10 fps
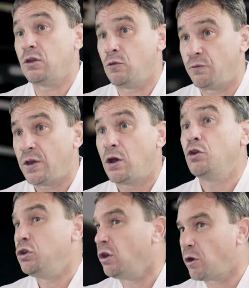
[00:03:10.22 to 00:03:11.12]
that you fail,
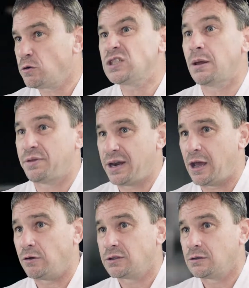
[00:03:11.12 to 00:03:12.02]
you learn something
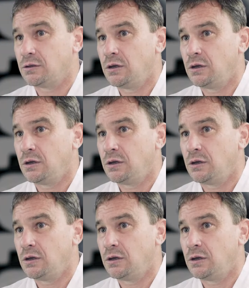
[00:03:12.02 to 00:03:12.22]
else